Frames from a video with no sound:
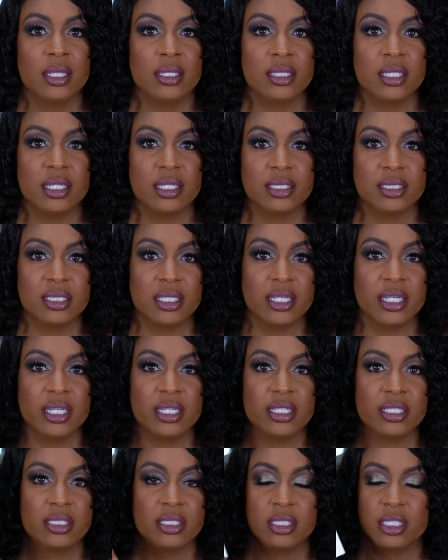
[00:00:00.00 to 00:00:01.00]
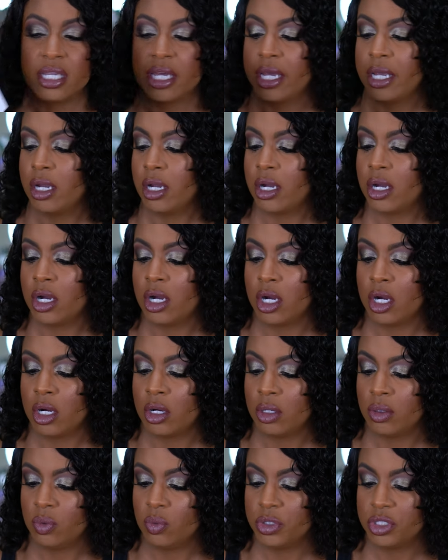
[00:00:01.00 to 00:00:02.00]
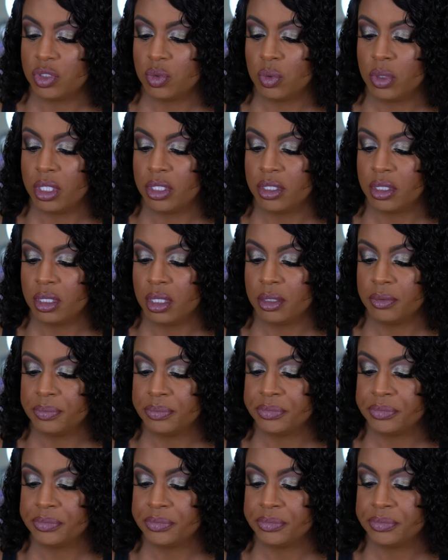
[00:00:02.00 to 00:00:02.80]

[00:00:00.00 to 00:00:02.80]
This is their, which one?